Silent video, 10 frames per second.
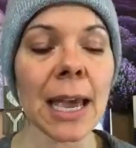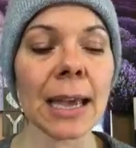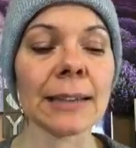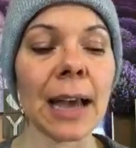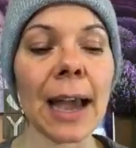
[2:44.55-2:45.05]

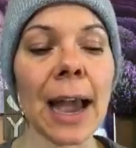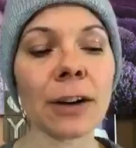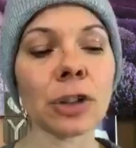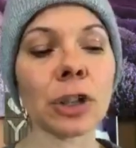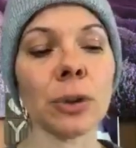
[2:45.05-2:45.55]
is I
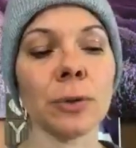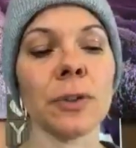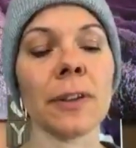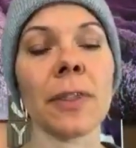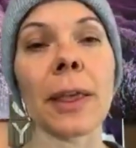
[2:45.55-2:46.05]
actually use
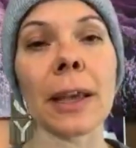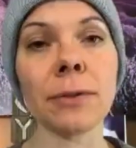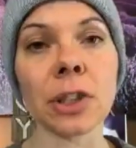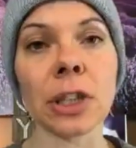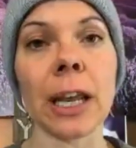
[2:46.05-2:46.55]
the
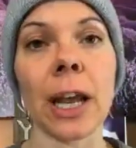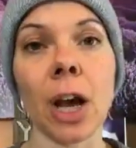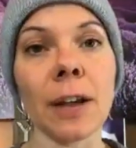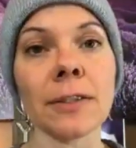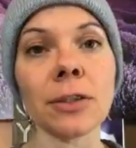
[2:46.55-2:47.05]
Thieves cleaning
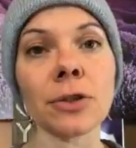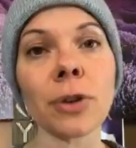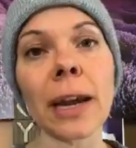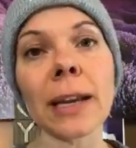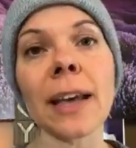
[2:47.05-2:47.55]

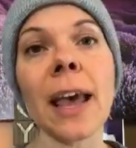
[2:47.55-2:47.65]
concentrate